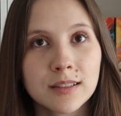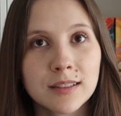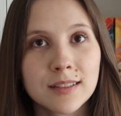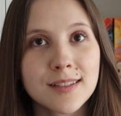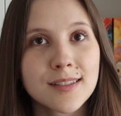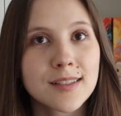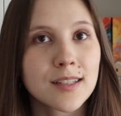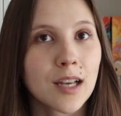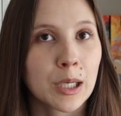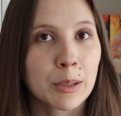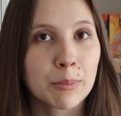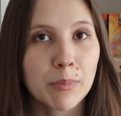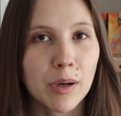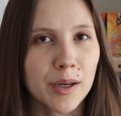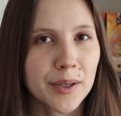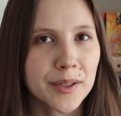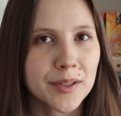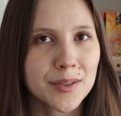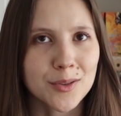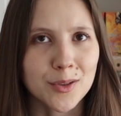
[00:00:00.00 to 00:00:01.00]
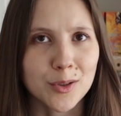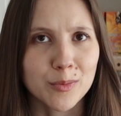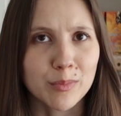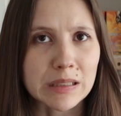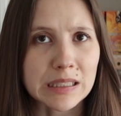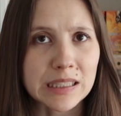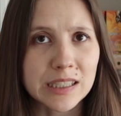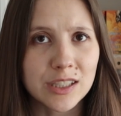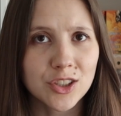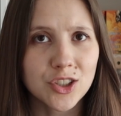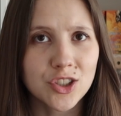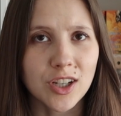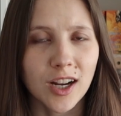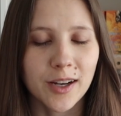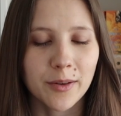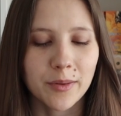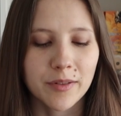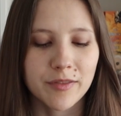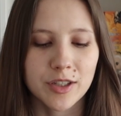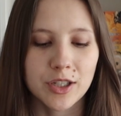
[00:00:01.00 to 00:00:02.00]
sunburned or bleached, I
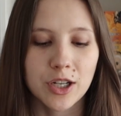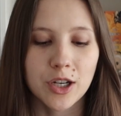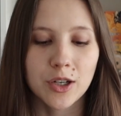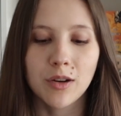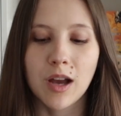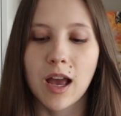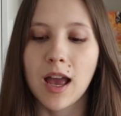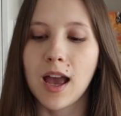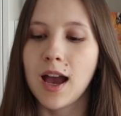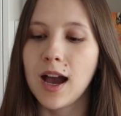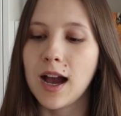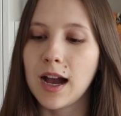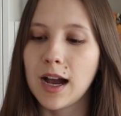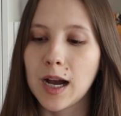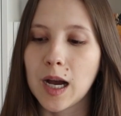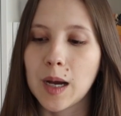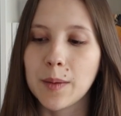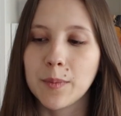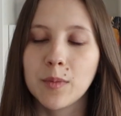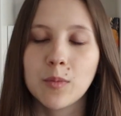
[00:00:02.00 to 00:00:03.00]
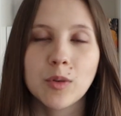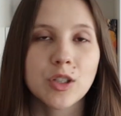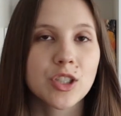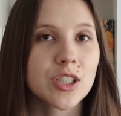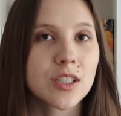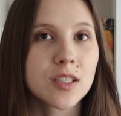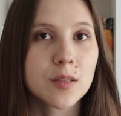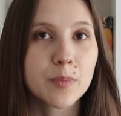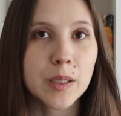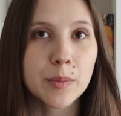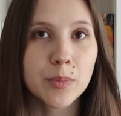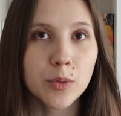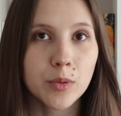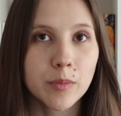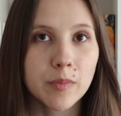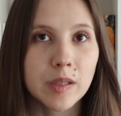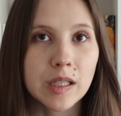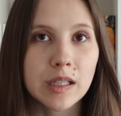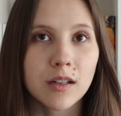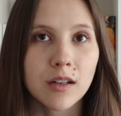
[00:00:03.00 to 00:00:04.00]
don't even know, which is People We
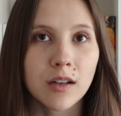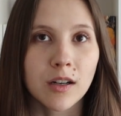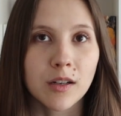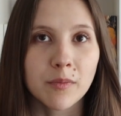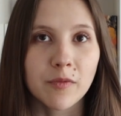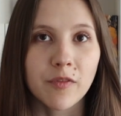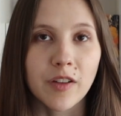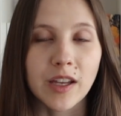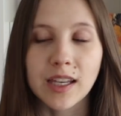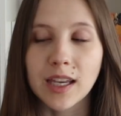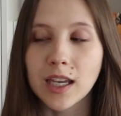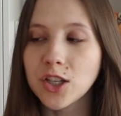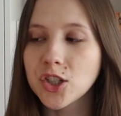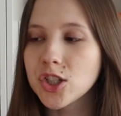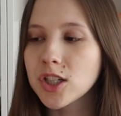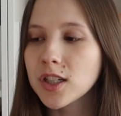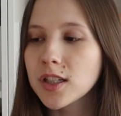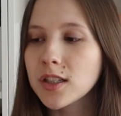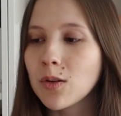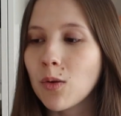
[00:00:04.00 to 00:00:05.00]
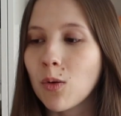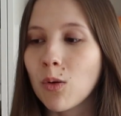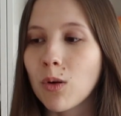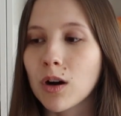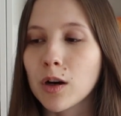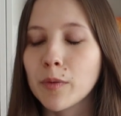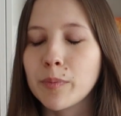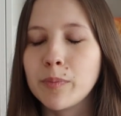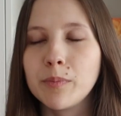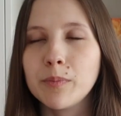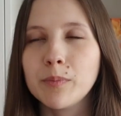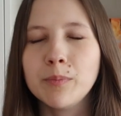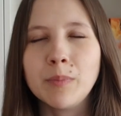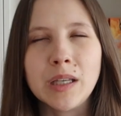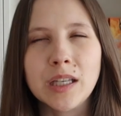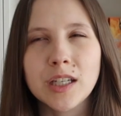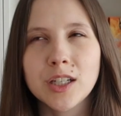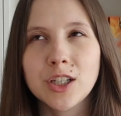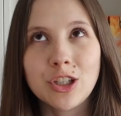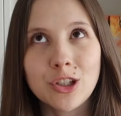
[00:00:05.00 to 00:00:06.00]
Meet on Vacation, or
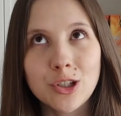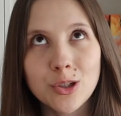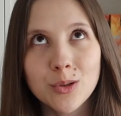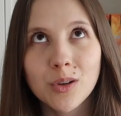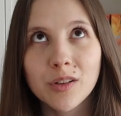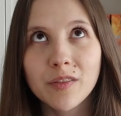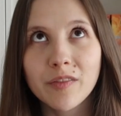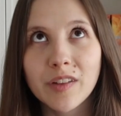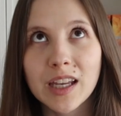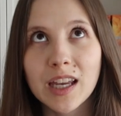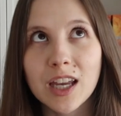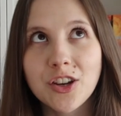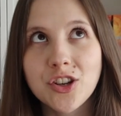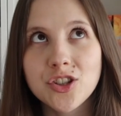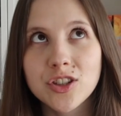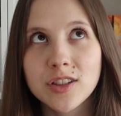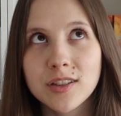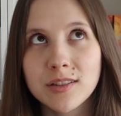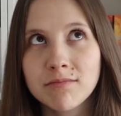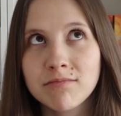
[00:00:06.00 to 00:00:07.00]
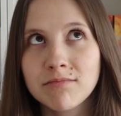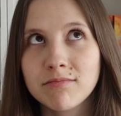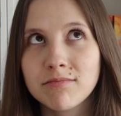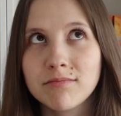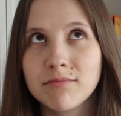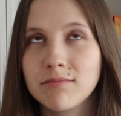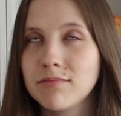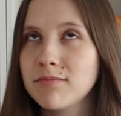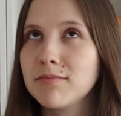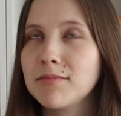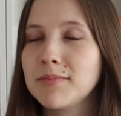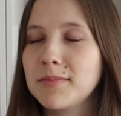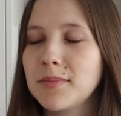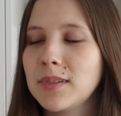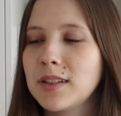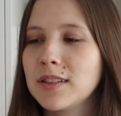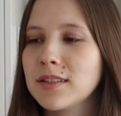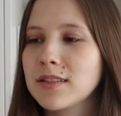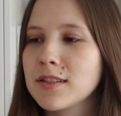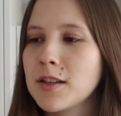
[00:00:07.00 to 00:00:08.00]
Me and You on Vacation,
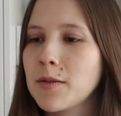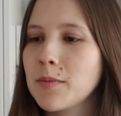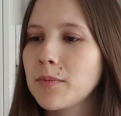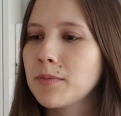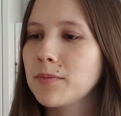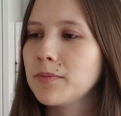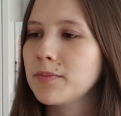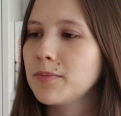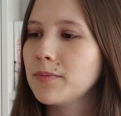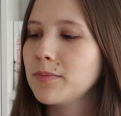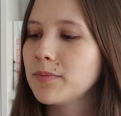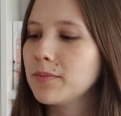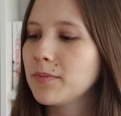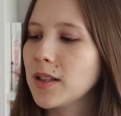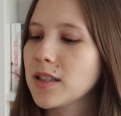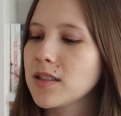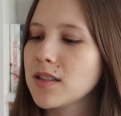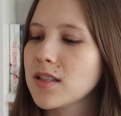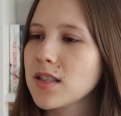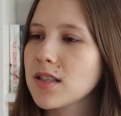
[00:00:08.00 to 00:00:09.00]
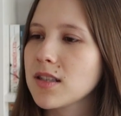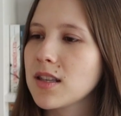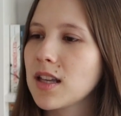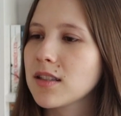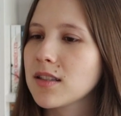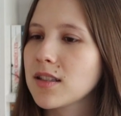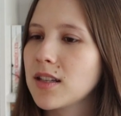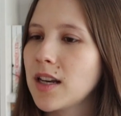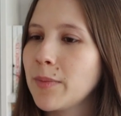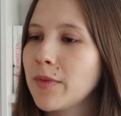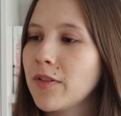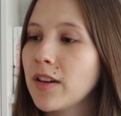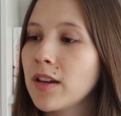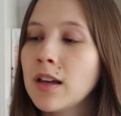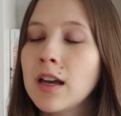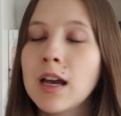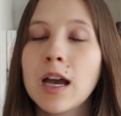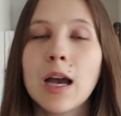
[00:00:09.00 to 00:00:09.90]
some places that's the name of it,